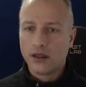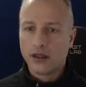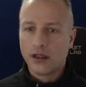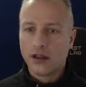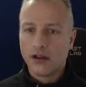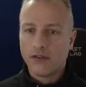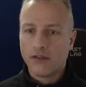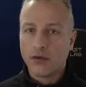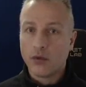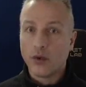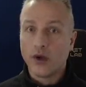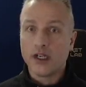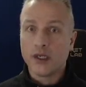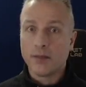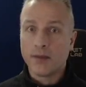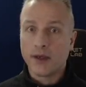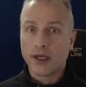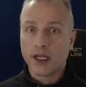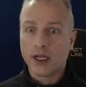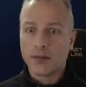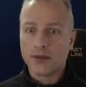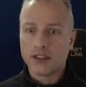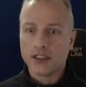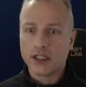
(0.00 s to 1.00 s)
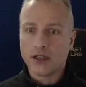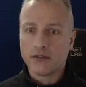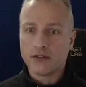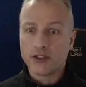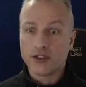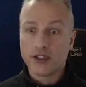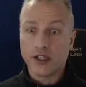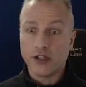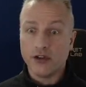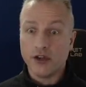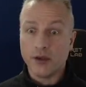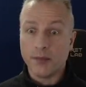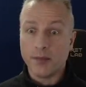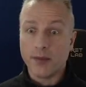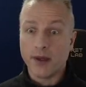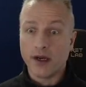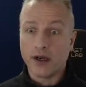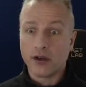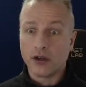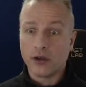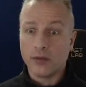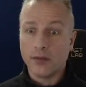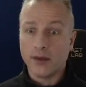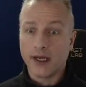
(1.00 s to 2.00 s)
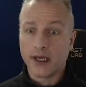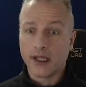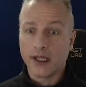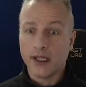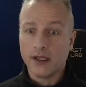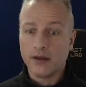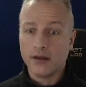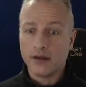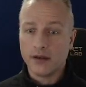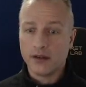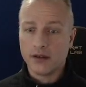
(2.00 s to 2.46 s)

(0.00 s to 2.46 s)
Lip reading: if you want to pick up a service trailer and repair and go back in,